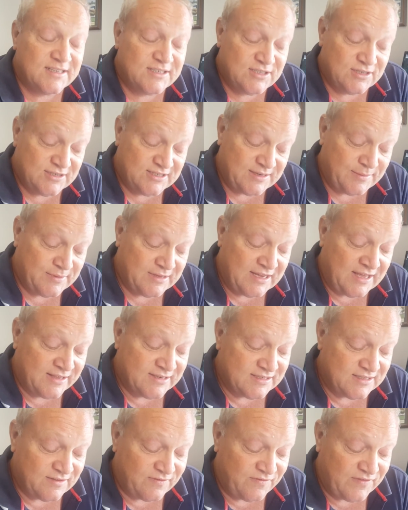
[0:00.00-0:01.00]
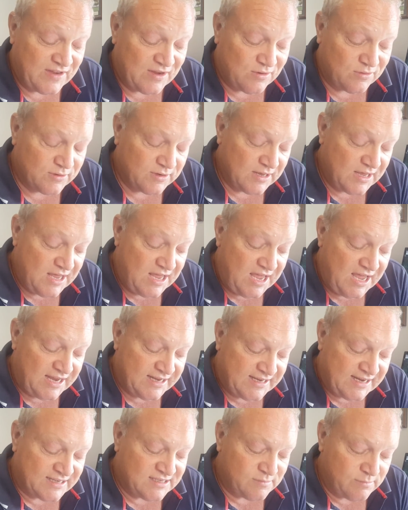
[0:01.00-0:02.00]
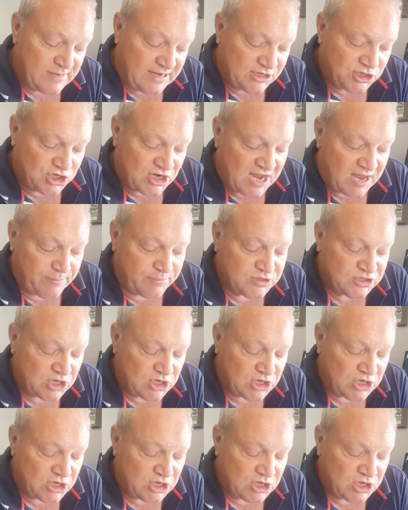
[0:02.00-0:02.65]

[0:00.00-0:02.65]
to some of the others in the field, it doesn't match up.